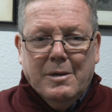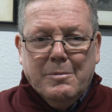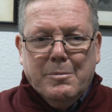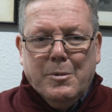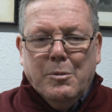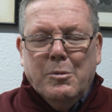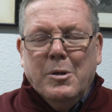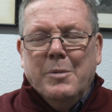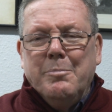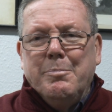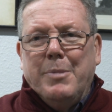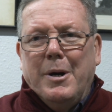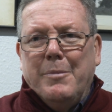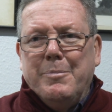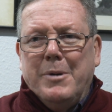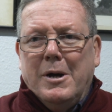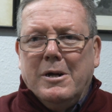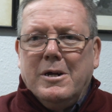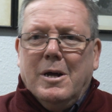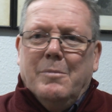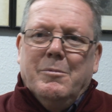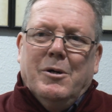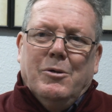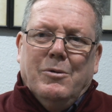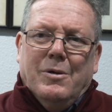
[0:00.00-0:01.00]
"Come on, Papa,
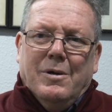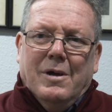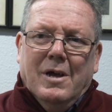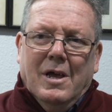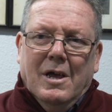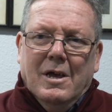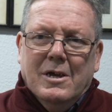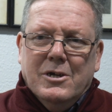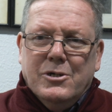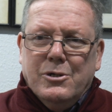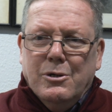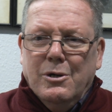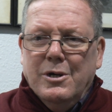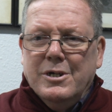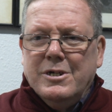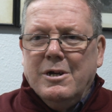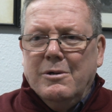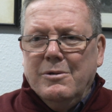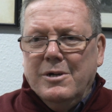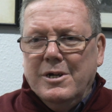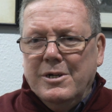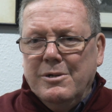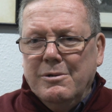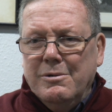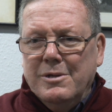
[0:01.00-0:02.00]
come out, show us how
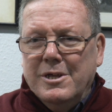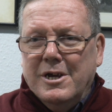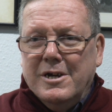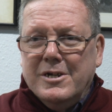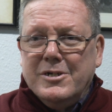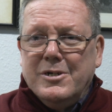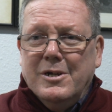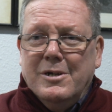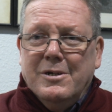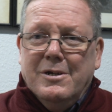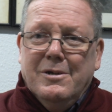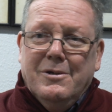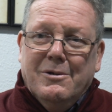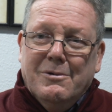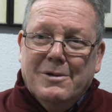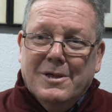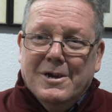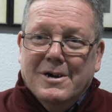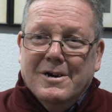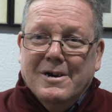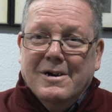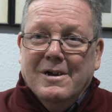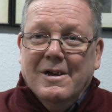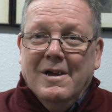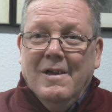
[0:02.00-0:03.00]
to do this and do
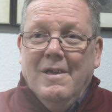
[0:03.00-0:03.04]
that."